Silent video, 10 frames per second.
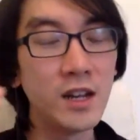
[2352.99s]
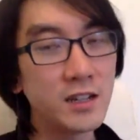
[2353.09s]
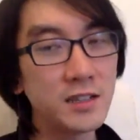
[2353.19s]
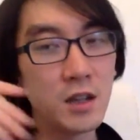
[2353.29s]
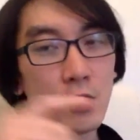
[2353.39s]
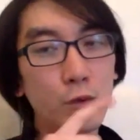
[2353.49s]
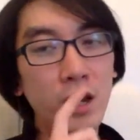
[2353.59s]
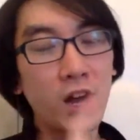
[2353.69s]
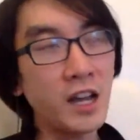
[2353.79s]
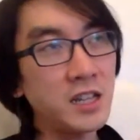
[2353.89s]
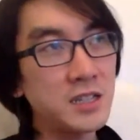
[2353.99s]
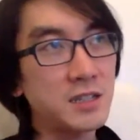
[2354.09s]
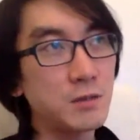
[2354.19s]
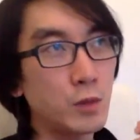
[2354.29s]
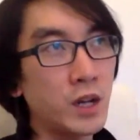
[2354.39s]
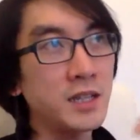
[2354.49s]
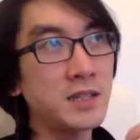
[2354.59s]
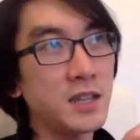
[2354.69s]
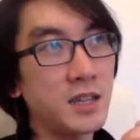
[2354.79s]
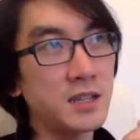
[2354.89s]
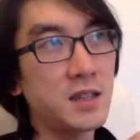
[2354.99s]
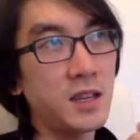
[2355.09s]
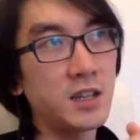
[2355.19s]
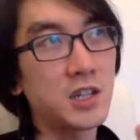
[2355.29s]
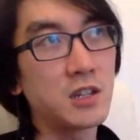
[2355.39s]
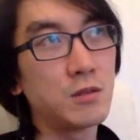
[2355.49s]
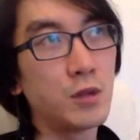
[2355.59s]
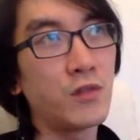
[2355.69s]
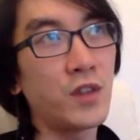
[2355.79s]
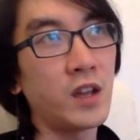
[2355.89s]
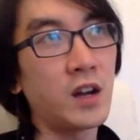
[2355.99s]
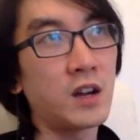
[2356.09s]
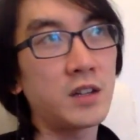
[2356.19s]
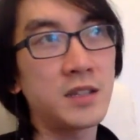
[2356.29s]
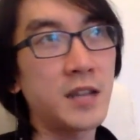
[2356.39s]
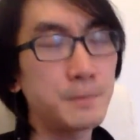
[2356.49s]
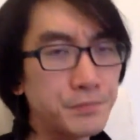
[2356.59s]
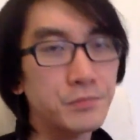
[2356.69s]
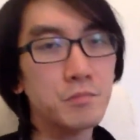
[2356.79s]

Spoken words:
because what I see as the issue with VR is that